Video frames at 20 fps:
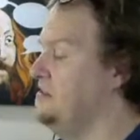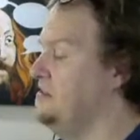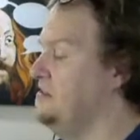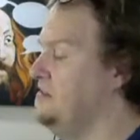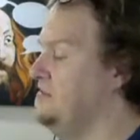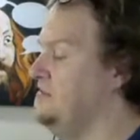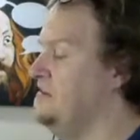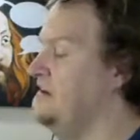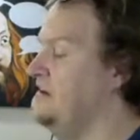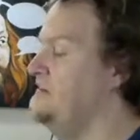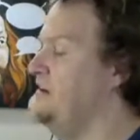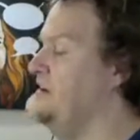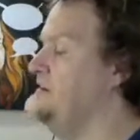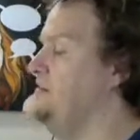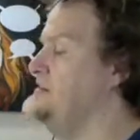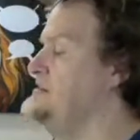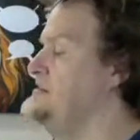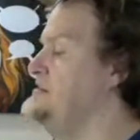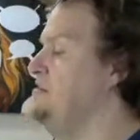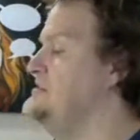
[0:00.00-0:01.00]
5
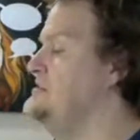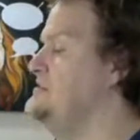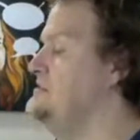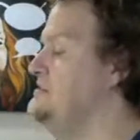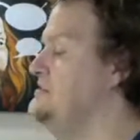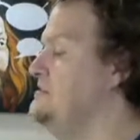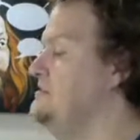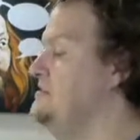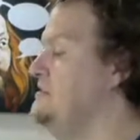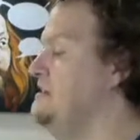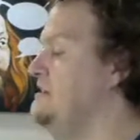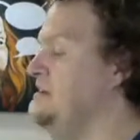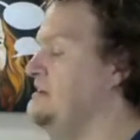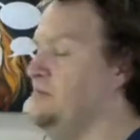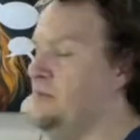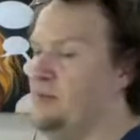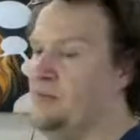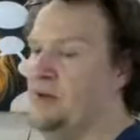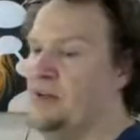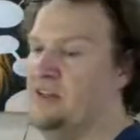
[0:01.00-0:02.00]
hours. That'll
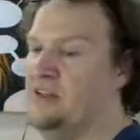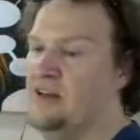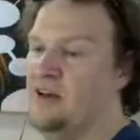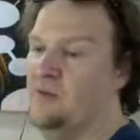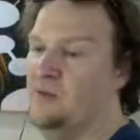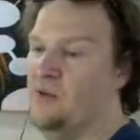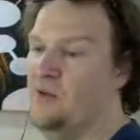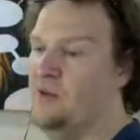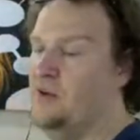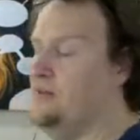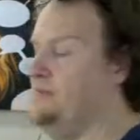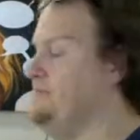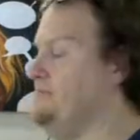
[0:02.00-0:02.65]
be bedtime, won't it?